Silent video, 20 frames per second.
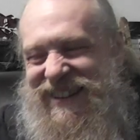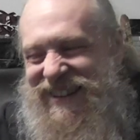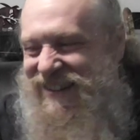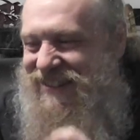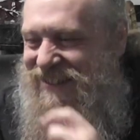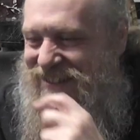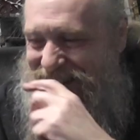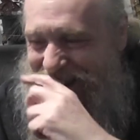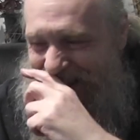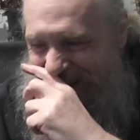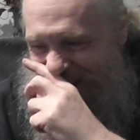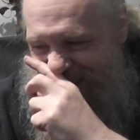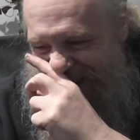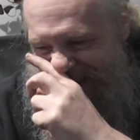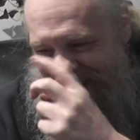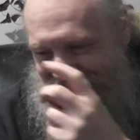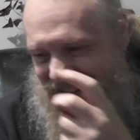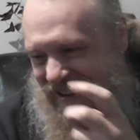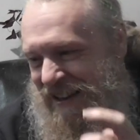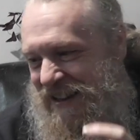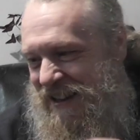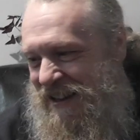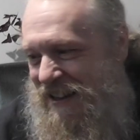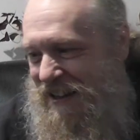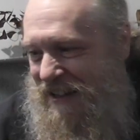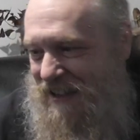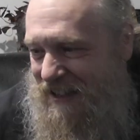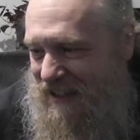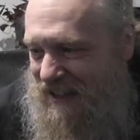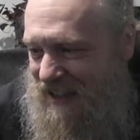Okay.
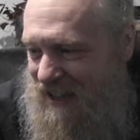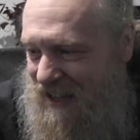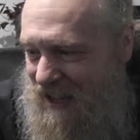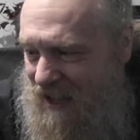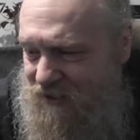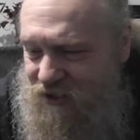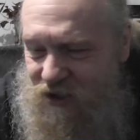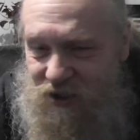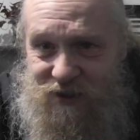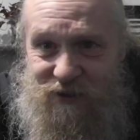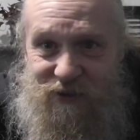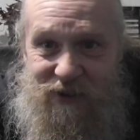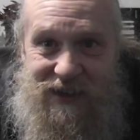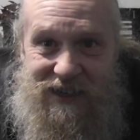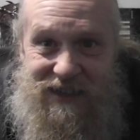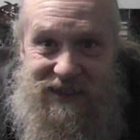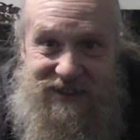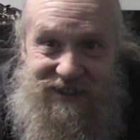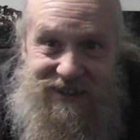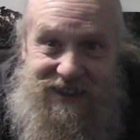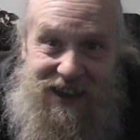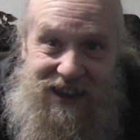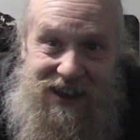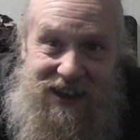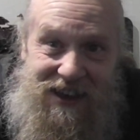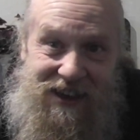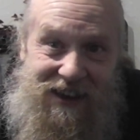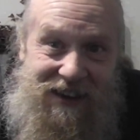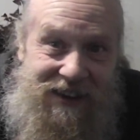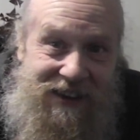I've just finished
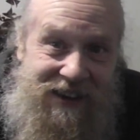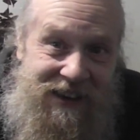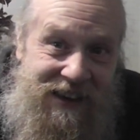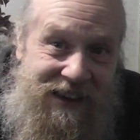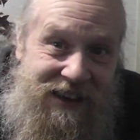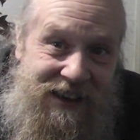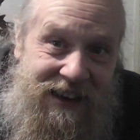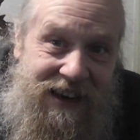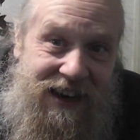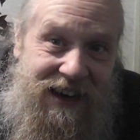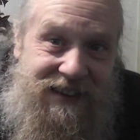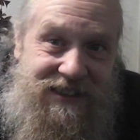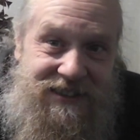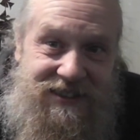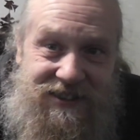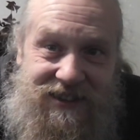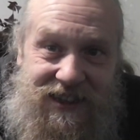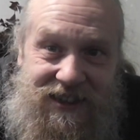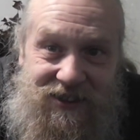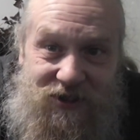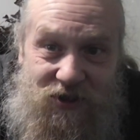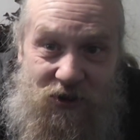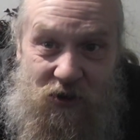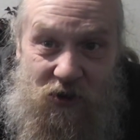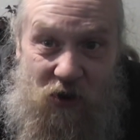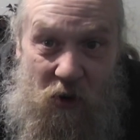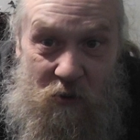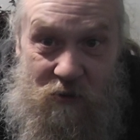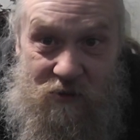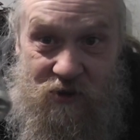that. And instead of just
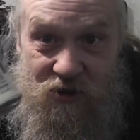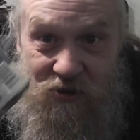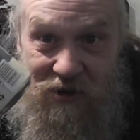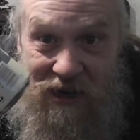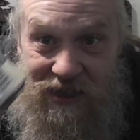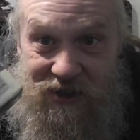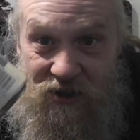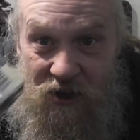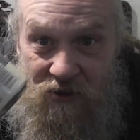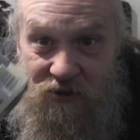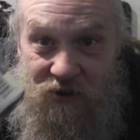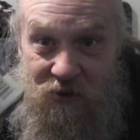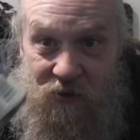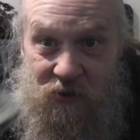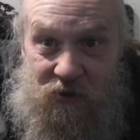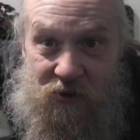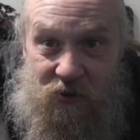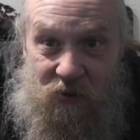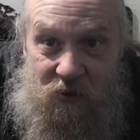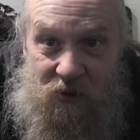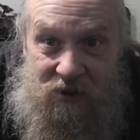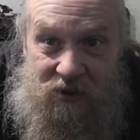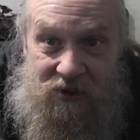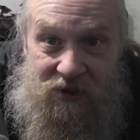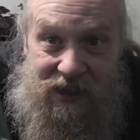going straight on to another one of